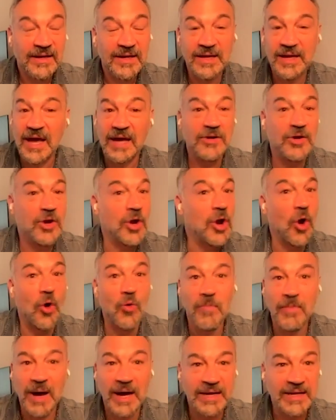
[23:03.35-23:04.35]
He had
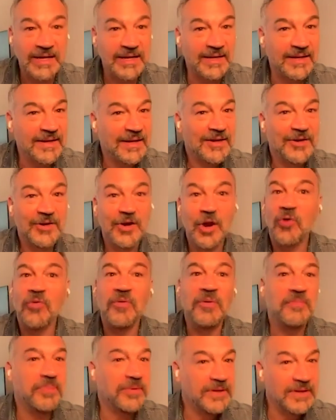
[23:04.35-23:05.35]
no money. No
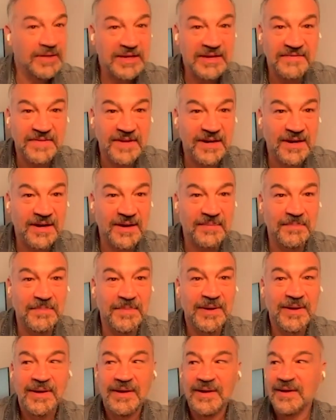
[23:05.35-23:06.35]
one believed in
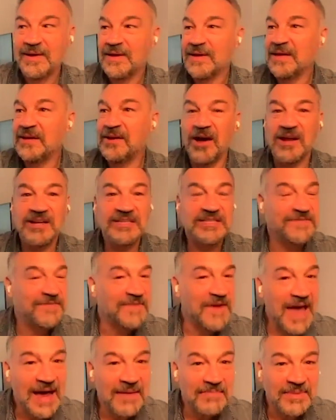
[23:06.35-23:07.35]
him. He got his
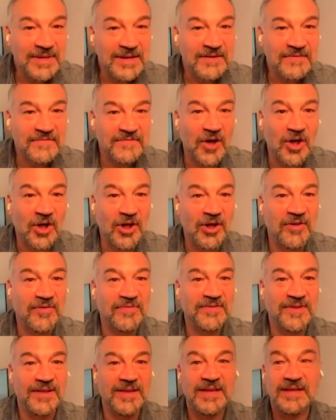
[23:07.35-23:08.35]
family
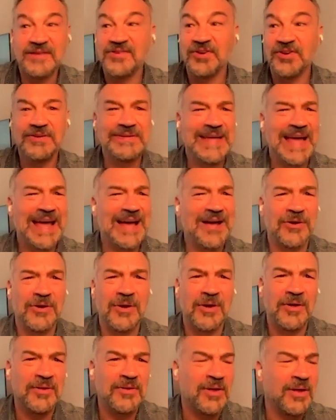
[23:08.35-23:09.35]
involved. He turned
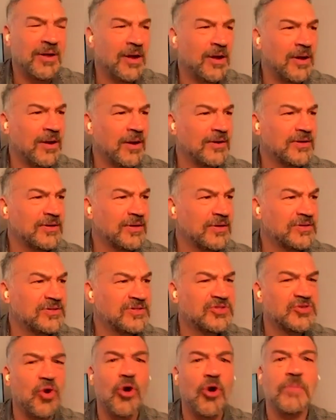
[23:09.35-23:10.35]
down an
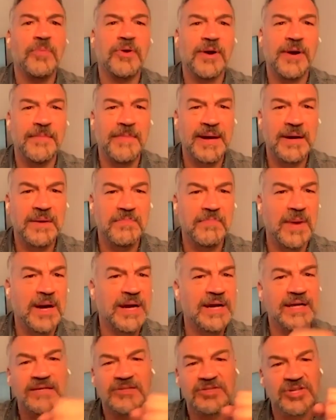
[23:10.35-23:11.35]
exorbitant amount of
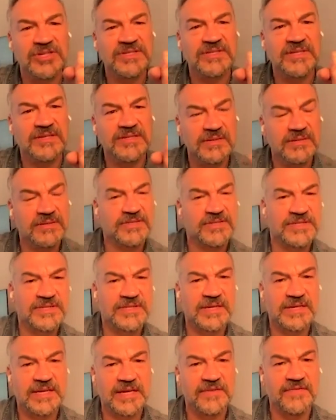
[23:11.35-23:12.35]
money just
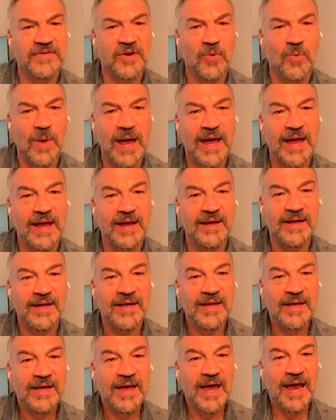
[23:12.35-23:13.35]
to give it away.
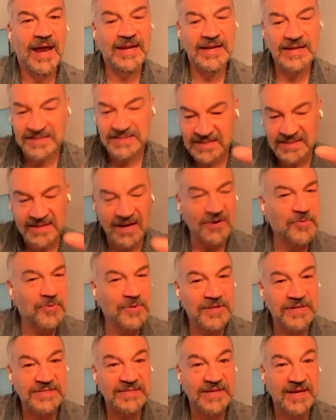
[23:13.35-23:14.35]
And he stuck
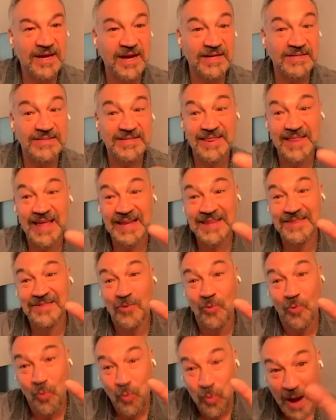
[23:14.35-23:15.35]
with his guns. And then
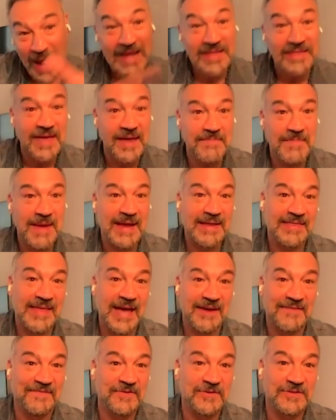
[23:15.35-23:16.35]
the way they made
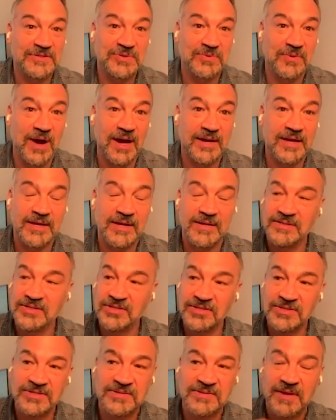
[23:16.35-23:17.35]
that first Rocky is
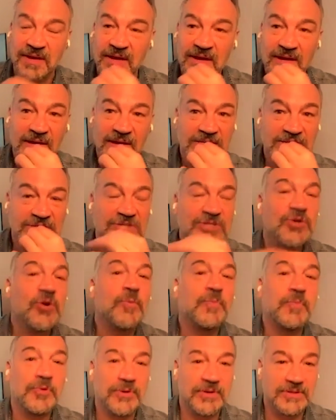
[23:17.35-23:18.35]
just
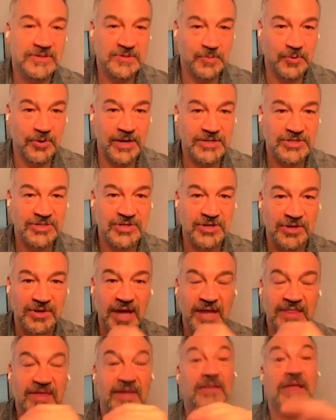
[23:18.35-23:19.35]
super
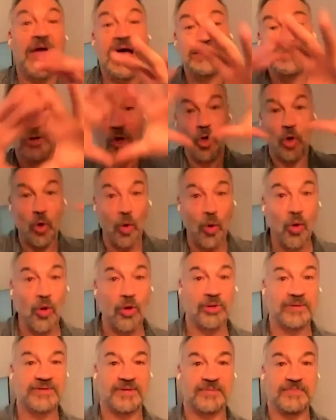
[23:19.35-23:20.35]
inspirational. I think as a
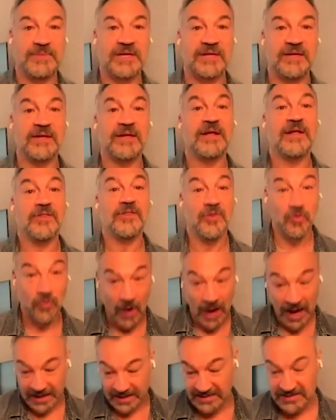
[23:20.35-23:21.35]
whole, to me, the
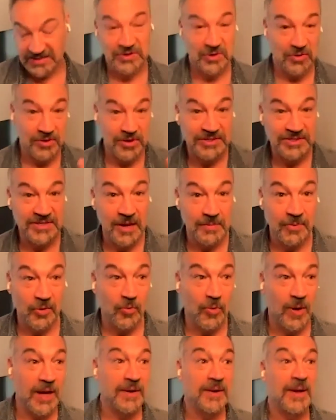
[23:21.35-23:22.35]
Rocky story is
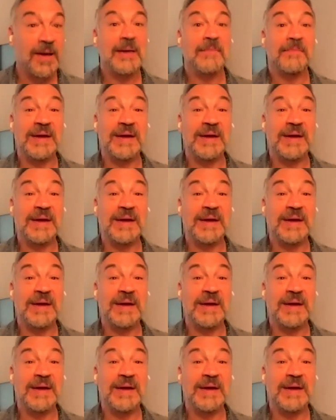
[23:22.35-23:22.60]
number one.